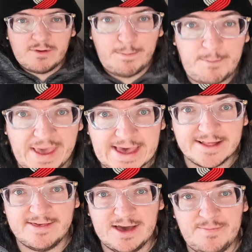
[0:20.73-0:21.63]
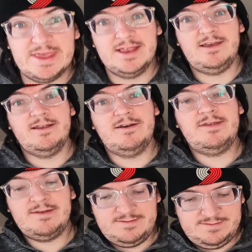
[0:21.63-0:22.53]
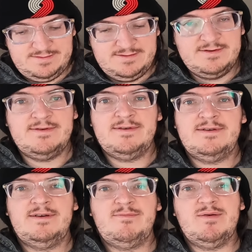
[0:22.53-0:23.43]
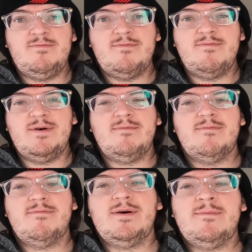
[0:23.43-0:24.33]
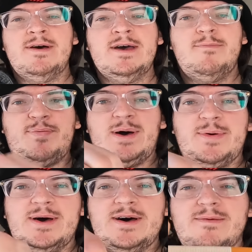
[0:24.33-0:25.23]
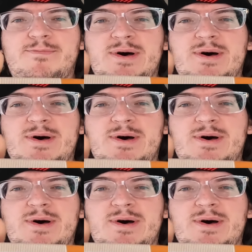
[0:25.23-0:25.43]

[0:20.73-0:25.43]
we're baking something, you know. Boom, boom, boom. Bum, Boom! bum,